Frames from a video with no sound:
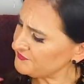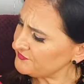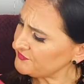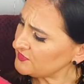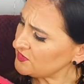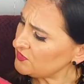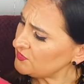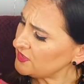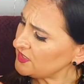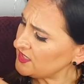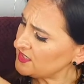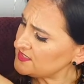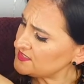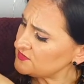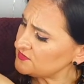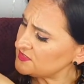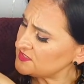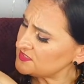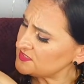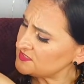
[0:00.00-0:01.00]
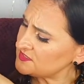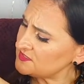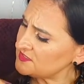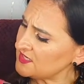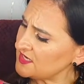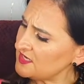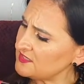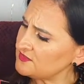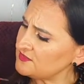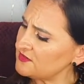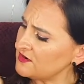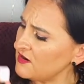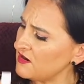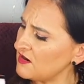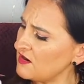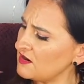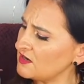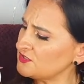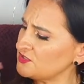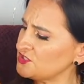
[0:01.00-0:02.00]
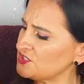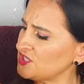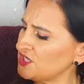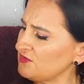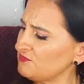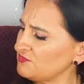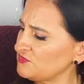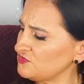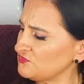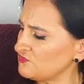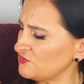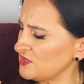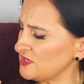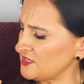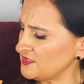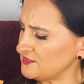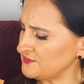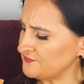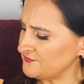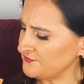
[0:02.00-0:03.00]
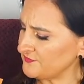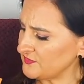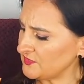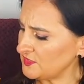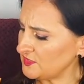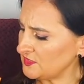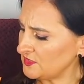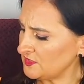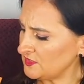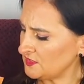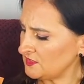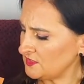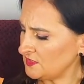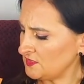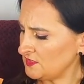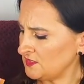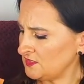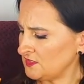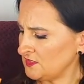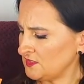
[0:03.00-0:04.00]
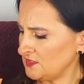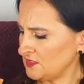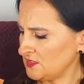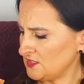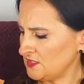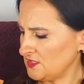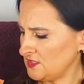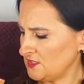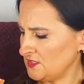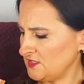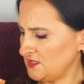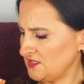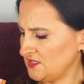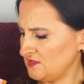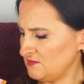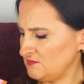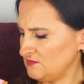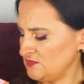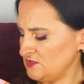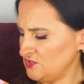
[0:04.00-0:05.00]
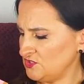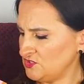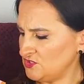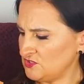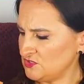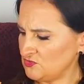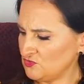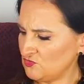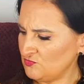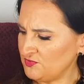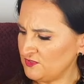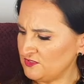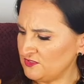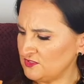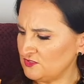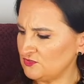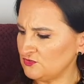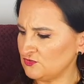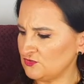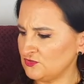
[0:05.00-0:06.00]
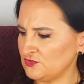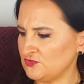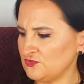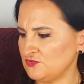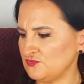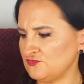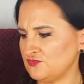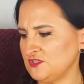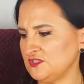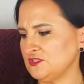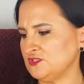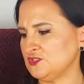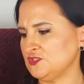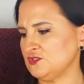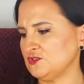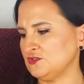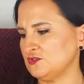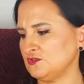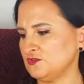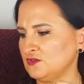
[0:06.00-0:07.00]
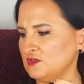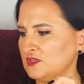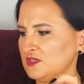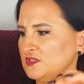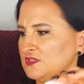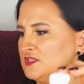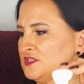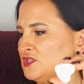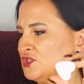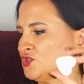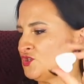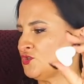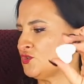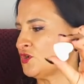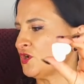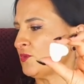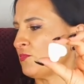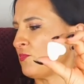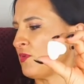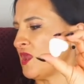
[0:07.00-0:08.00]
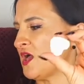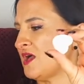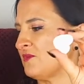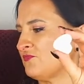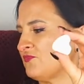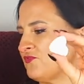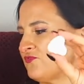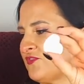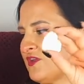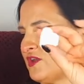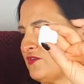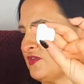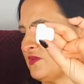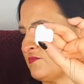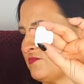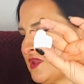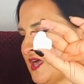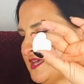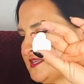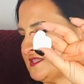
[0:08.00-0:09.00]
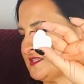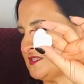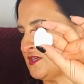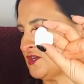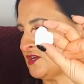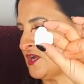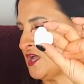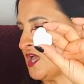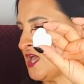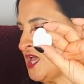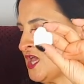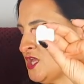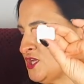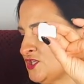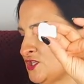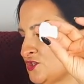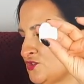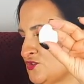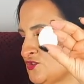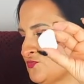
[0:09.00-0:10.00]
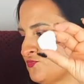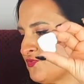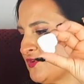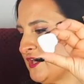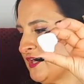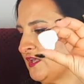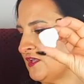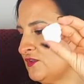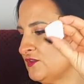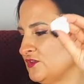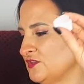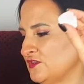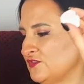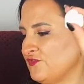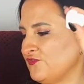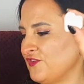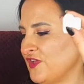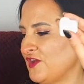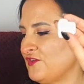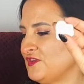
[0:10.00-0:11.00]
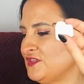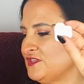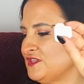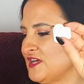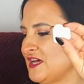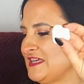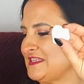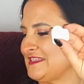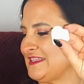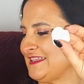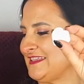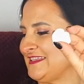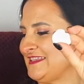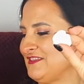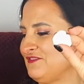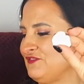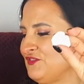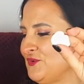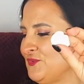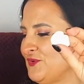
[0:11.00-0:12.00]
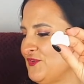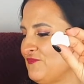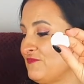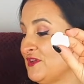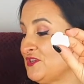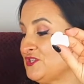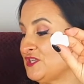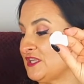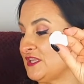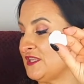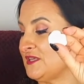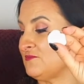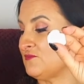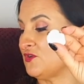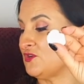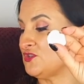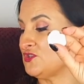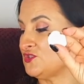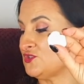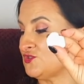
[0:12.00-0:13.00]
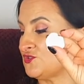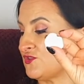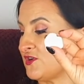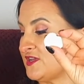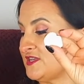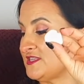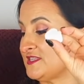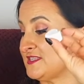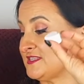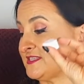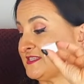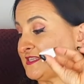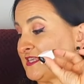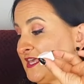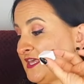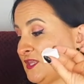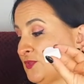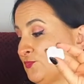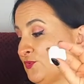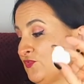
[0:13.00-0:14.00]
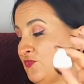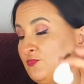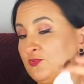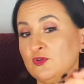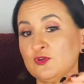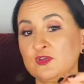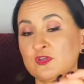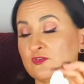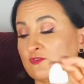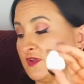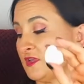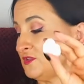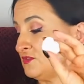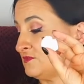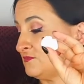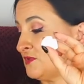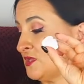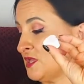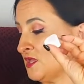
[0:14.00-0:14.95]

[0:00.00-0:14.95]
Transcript: Okay, so this is another heart-shaped one. Let me just open the door to read you. This is Sugar Plum Fairy Plaster. She'll sprinkle you in a fairy dust and leave you with magically moisturized skin with pure geranium